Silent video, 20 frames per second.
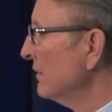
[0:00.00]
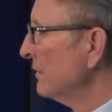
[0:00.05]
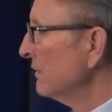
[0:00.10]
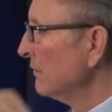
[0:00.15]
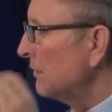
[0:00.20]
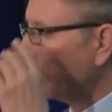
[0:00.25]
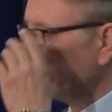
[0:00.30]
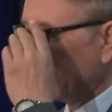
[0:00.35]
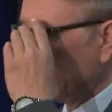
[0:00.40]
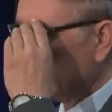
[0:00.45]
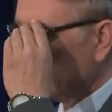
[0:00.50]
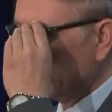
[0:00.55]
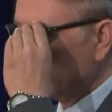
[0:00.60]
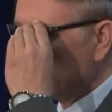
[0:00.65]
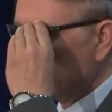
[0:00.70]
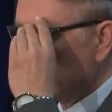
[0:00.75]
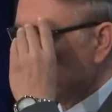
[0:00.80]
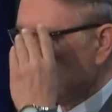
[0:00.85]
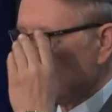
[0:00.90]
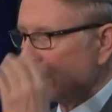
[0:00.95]
The Roman Catholic
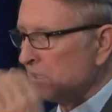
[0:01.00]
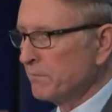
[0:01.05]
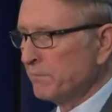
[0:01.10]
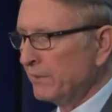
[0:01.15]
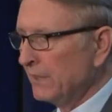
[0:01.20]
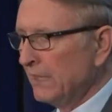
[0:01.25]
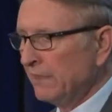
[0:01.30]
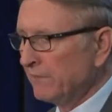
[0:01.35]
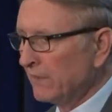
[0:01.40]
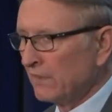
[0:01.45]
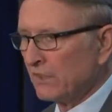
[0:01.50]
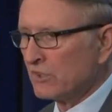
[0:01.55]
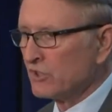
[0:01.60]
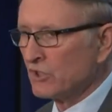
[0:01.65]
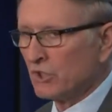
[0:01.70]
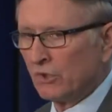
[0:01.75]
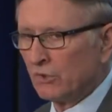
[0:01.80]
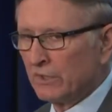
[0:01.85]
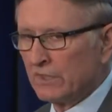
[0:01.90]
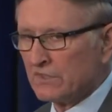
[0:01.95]
Church doesn't believe that the
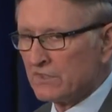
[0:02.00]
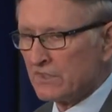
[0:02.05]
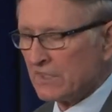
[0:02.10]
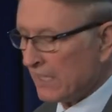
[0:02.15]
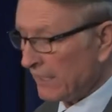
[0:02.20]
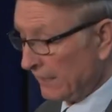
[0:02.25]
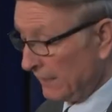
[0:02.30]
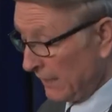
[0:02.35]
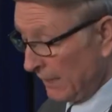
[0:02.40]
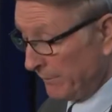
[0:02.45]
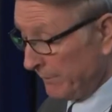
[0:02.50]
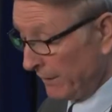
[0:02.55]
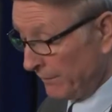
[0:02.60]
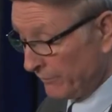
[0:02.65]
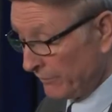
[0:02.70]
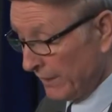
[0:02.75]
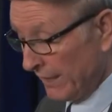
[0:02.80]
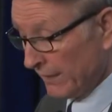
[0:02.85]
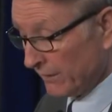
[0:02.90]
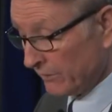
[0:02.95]
stone is the second coming of
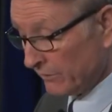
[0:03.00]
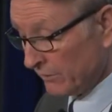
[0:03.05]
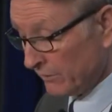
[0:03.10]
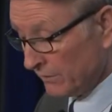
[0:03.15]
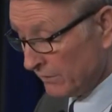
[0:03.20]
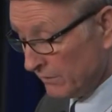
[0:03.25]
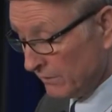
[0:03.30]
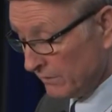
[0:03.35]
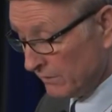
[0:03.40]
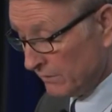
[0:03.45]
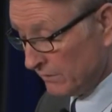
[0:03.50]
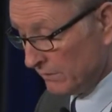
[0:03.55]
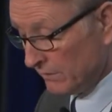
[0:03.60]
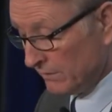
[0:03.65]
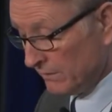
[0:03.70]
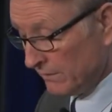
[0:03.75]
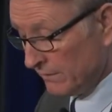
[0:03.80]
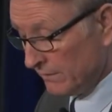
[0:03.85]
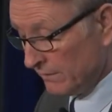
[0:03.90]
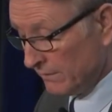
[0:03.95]
Christ.
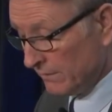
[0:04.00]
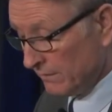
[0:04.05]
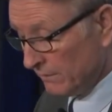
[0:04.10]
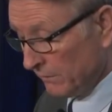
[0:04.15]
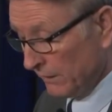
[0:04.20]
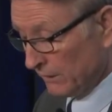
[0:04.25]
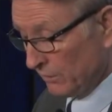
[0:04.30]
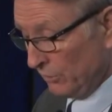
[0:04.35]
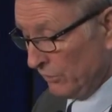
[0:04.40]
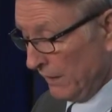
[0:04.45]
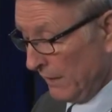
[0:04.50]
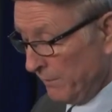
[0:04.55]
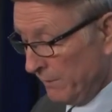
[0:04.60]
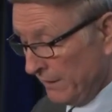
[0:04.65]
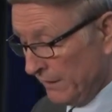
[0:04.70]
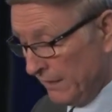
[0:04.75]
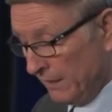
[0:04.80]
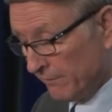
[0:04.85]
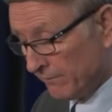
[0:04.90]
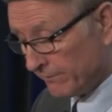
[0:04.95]
What do they
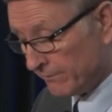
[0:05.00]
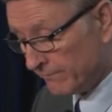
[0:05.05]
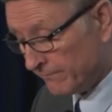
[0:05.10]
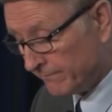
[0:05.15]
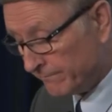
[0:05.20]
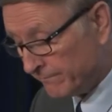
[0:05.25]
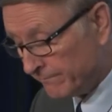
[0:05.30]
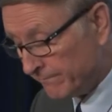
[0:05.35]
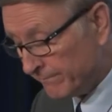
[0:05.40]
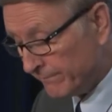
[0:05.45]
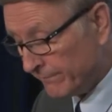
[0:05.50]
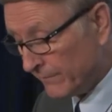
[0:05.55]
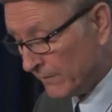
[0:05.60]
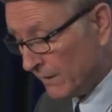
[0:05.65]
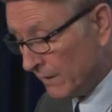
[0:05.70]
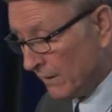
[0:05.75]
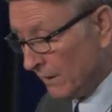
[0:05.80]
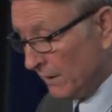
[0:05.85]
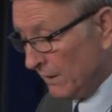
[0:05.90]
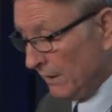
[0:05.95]
believe?
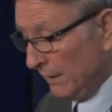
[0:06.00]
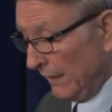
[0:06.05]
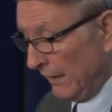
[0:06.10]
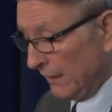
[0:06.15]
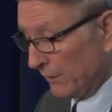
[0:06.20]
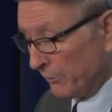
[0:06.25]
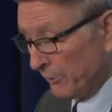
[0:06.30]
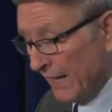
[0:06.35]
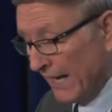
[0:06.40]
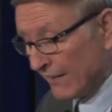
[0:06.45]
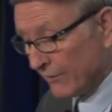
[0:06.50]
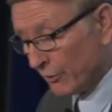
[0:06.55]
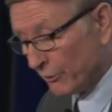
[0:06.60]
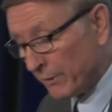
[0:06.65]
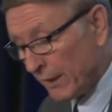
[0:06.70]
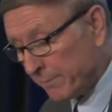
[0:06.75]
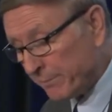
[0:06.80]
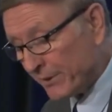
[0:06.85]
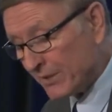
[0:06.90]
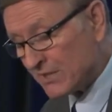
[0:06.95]
It rather
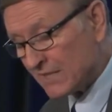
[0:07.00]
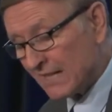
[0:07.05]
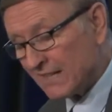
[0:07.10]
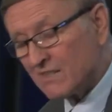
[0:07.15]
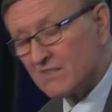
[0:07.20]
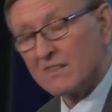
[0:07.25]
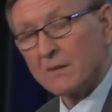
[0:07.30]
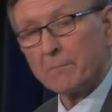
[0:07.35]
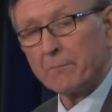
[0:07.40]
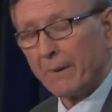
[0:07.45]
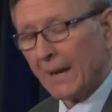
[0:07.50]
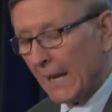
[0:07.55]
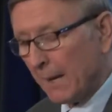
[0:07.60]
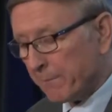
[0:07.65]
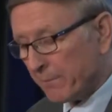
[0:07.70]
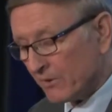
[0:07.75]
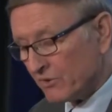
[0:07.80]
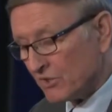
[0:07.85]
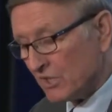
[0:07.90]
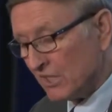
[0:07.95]
represents the
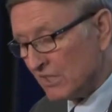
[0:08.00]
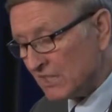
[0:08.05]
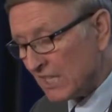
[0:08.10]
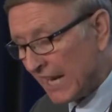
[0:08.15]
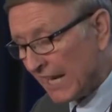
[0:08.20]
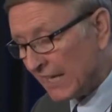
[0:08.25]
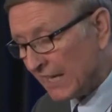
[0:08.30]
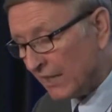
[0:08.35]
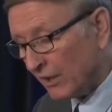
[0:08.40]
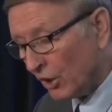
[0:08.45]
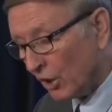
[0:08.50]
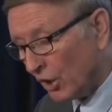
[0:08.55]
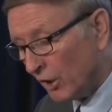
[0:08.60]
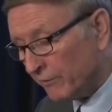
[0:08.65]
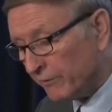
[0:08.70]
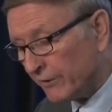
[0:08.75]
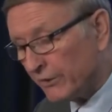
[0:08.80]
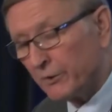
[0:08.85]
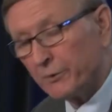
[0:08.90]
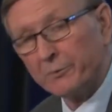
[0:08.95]
papacy taking
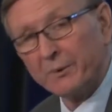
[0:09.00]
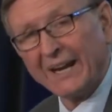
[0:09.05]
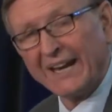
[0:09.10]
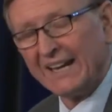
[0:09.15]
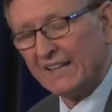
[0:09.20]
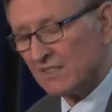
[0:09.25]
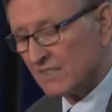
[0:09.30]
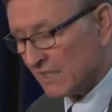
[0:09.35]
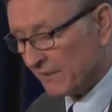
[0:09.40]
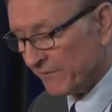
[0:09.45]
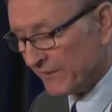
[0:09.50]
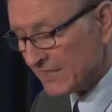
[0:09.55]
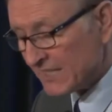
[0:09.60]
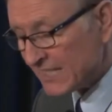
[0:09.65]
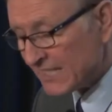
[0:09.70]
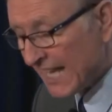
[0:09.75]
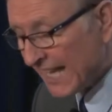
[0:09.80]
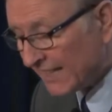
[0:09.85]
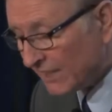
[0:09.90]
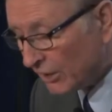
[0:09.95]
over the reins of the
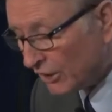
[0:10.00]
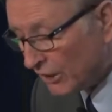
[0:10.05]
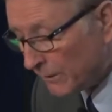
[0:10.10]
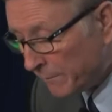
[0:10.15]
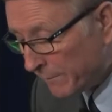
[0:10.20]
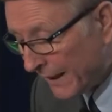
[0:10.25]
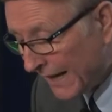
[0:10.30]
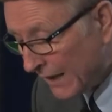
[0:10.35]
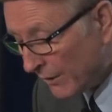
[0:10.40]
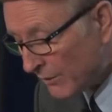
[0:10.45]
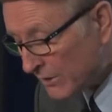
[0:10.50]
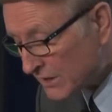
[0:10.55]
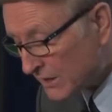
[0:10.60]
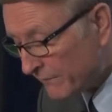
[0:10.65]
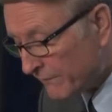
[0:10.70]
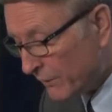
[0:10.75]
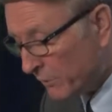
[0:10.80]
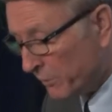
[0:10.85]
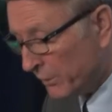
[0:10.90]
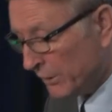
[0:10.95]
secular powers
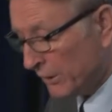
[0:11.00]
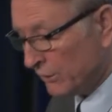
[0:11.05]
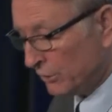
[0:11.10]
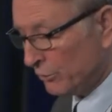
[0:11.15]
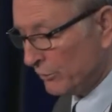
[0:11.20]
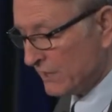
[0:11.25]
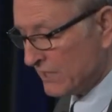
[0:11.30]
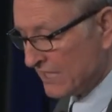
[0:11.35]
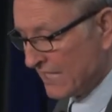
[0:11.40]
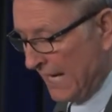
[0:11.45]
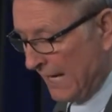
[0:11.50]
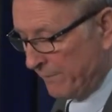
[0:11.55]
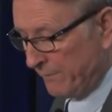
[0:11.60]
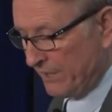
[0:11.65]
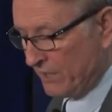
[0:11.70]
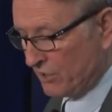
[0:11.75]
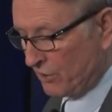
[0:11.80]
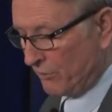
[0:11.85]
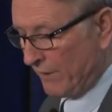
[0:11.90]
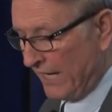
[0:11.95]
of the world to
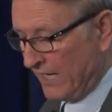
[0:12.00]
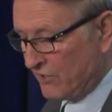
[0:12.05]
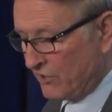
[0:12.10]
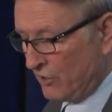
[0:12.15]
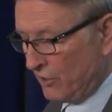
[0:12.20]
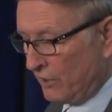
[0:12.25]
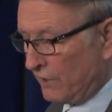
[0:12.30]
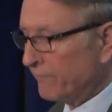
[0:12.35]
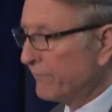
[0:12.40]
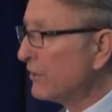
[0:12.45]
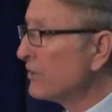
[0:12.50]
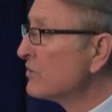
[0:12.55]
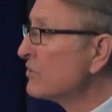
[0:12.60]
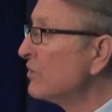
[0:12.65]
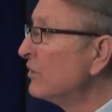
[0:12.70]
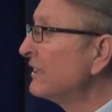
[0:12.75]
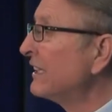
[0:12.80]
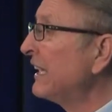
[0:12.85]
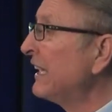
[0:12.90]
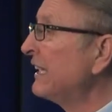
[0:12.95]
establish Christ's
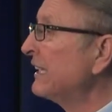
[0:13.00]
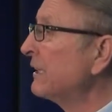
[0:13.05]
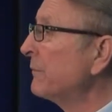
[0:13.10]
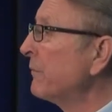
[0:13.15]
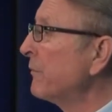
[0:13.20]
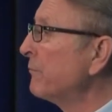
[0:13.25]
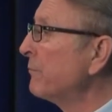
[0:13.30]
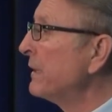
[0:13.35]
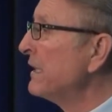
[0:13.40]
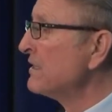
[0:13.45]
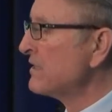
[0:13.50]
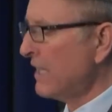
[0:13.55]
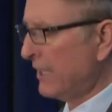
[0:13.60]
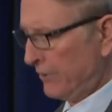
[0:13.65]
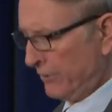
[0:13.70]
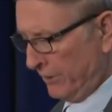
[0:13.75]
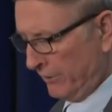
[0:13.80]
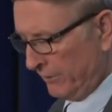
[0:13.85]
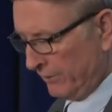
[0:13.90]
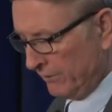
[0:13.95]
universal kingdom of peace on
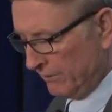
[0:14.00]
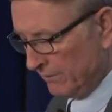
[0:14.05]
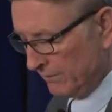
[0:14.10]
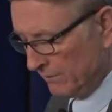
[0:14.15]
earth.